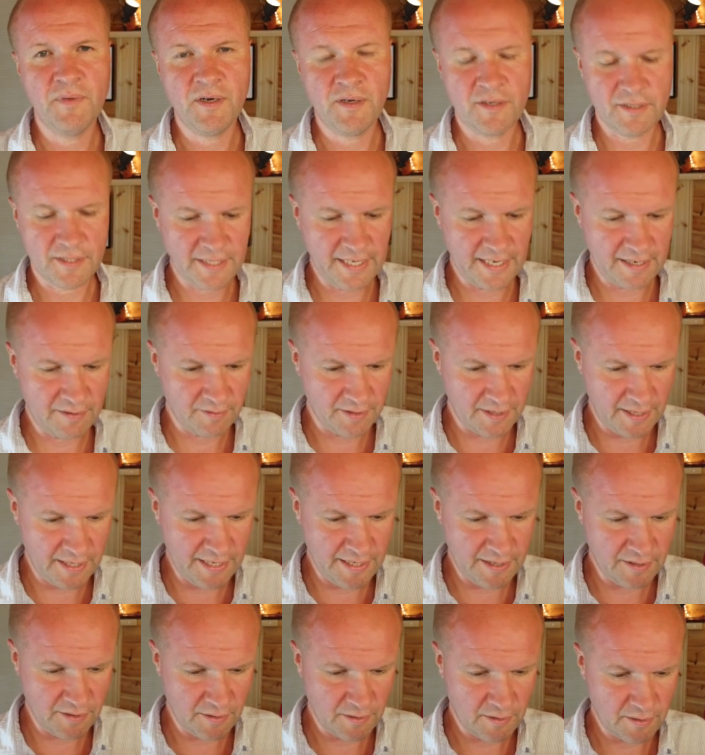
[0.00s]
marked out
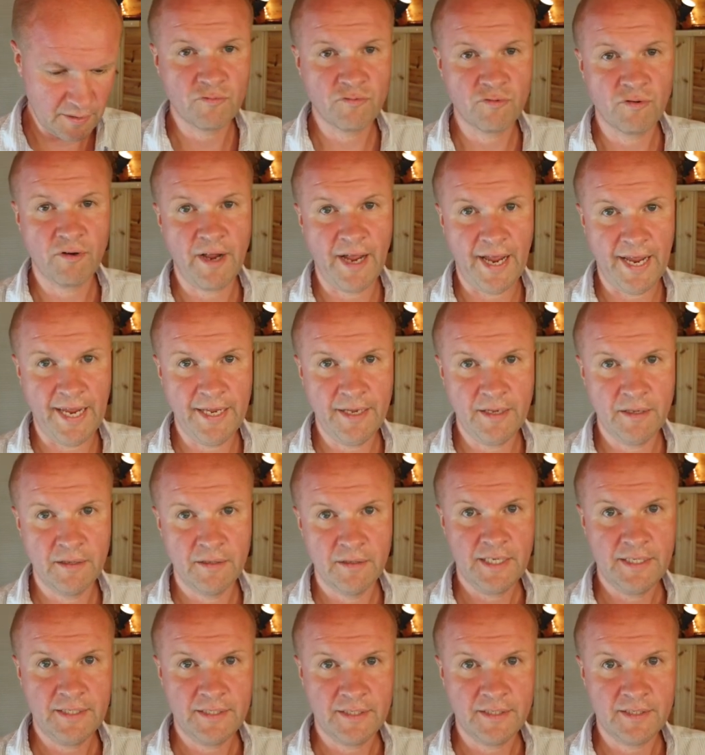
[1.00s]
in grey
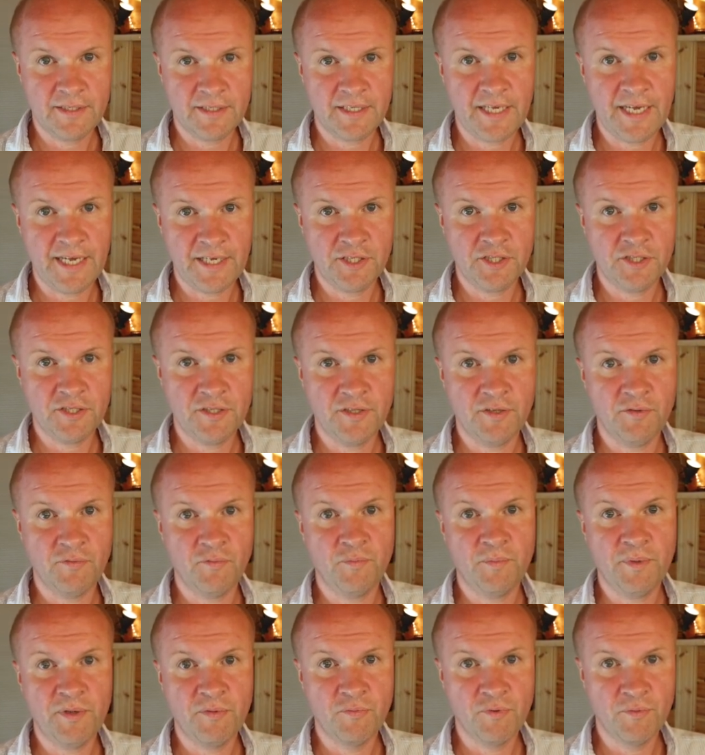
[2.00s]
is the section that
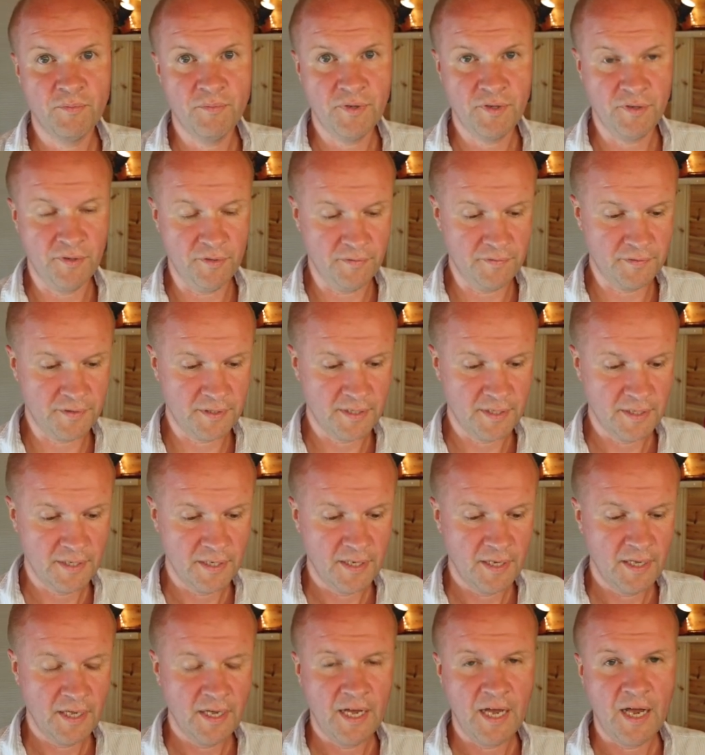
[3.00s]
will be removed.
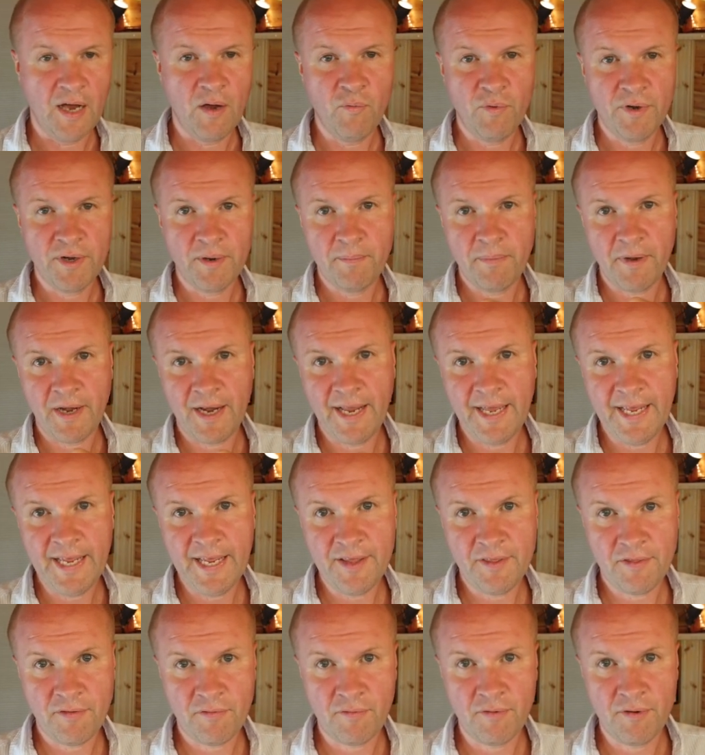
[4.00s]
And when I play
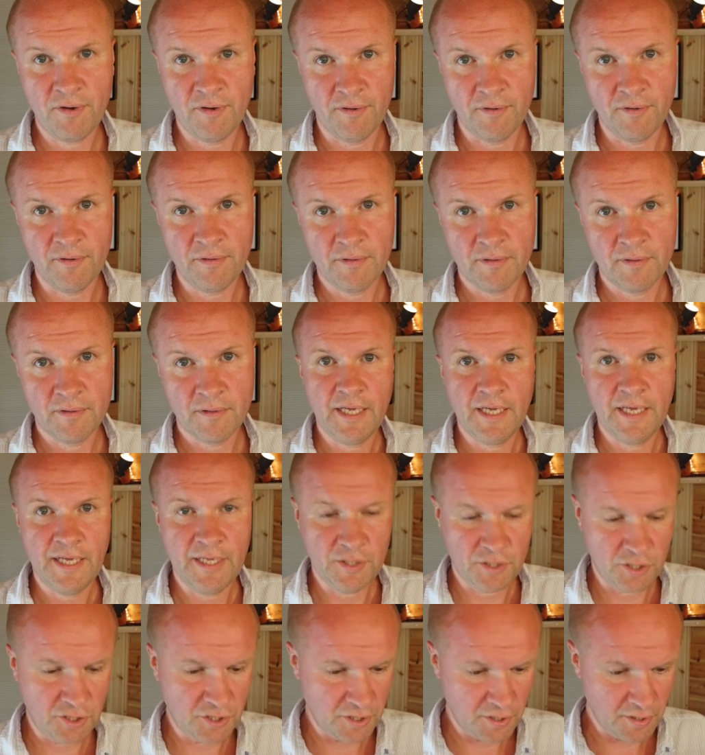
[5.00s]
it through,
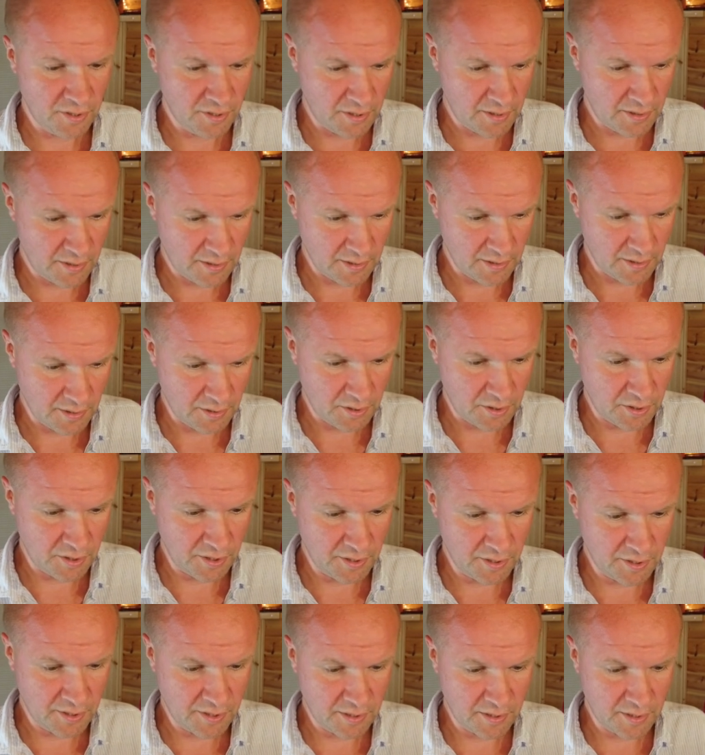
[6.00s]
it should
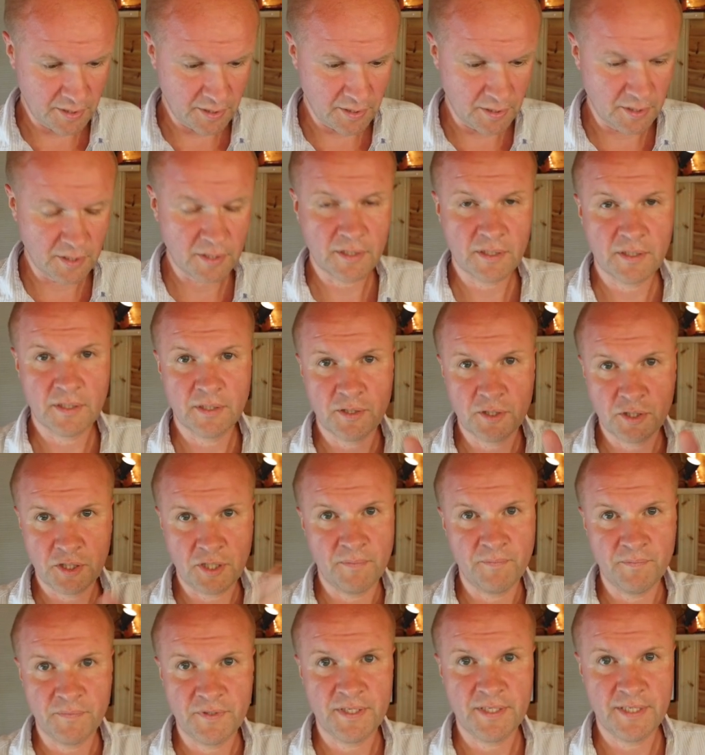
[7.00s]
just
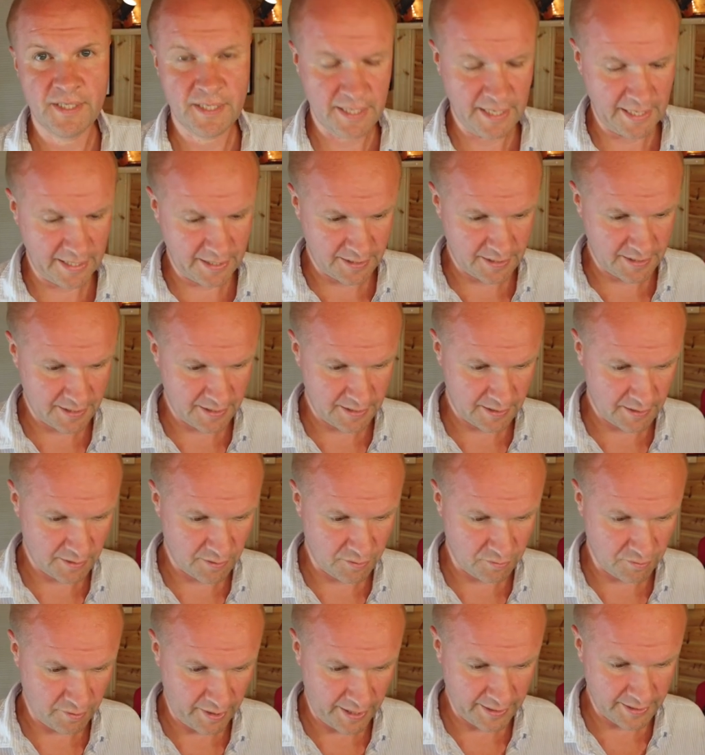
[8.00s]
jump to the next
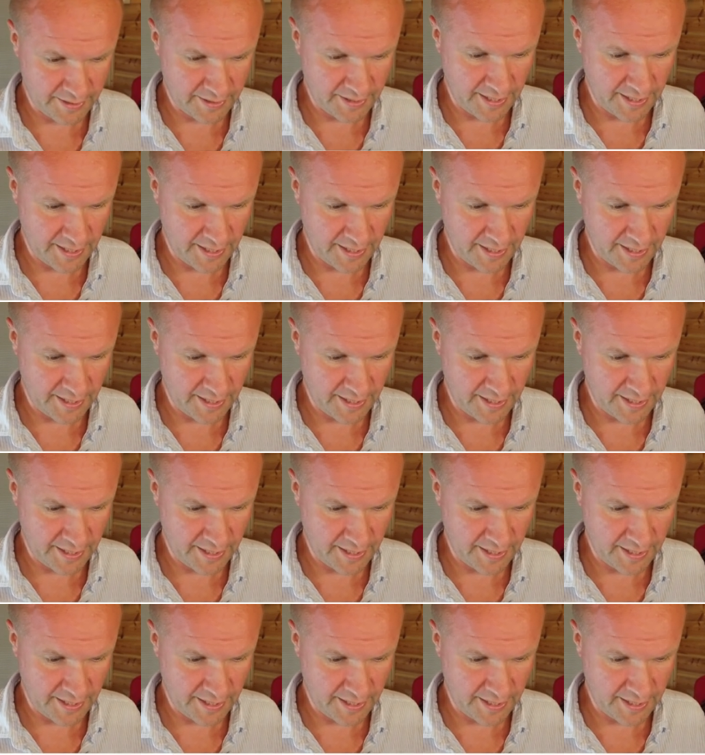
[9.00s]
correct